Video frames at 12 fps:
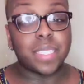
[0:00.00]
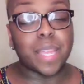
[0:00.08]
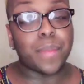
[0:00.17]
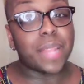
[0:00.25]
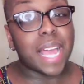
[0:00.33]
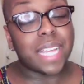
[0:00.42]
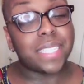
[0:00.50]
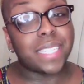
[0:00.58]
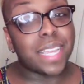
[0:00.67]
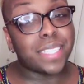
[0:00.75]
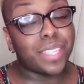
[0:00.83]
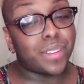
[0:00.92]
Stay black,
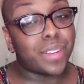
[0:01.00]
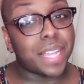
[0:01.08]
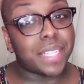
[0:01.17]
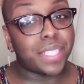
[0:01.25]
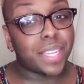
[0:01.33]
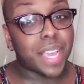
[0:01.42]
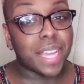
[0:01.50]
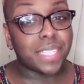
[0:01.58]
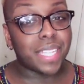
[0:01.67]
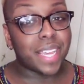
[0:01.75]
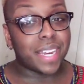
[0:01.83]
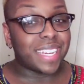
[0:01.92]
stay tuned, and I'll see you
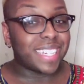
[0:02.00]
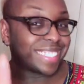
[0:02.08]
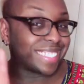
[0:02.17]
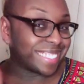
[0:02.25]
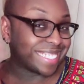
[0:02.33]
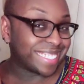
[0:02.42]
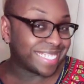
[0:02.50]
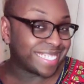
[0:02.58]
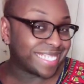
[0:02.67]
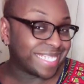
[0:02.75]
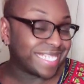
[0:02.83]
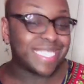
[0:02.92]
guys later.
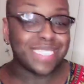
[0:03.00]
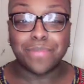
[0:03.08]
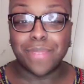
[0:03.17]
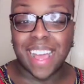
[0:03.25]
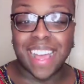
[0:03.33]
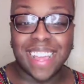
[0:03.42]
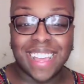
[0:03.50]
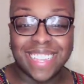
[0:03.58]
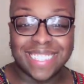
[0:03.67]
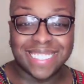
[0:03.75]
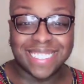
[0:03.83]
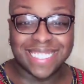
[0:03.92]

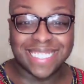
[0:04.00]
Bye.